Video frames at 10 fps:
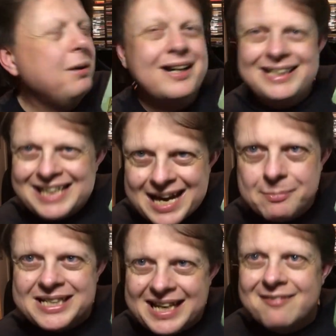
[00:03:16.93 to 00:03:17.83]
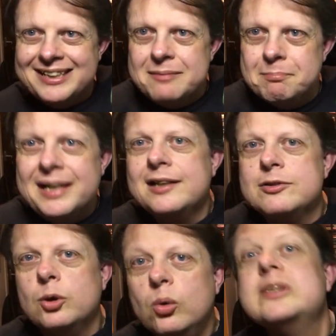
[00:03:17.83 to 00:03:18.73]
But I kept hearing him
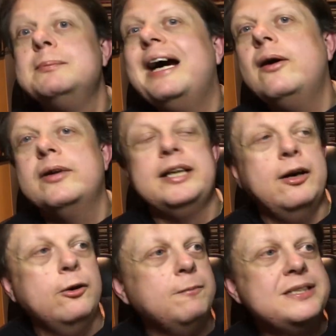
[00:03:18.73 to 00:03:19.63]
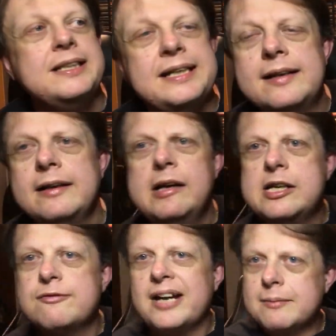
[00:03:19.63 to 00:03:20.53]
being talked about. You know, obviously,
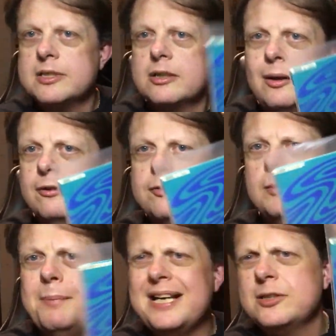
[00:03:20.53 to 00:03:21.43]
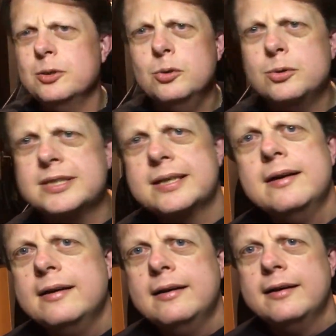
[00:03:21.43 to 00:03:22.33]
his famous quote from the Beatles,
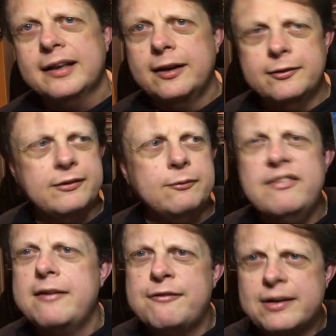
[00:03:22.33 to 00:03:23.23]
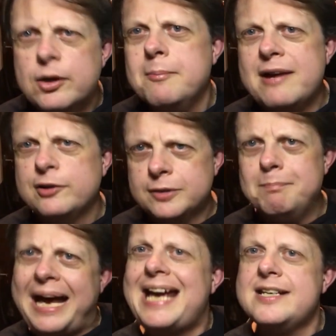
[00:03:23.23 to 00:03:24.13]
you know, their favourite
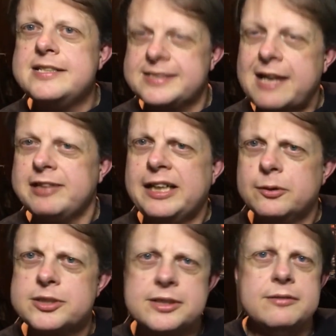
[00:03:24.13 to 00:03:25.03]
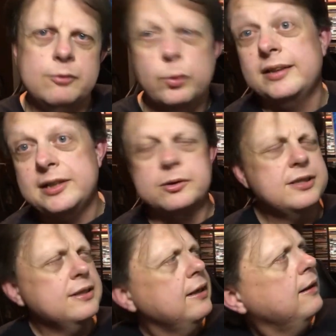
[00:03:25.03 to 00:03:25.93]
American band is Harry Nilsson, or
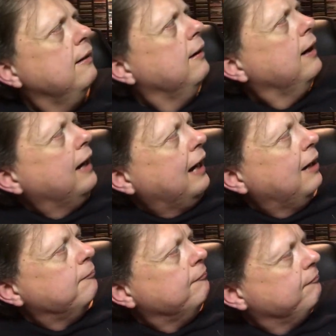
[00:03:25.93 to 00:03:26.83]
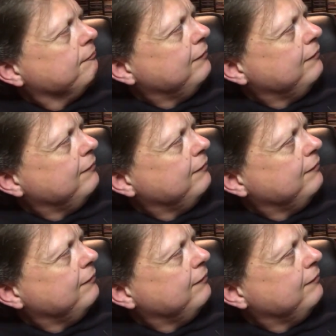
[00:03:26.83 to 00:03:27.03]
Nilsson. And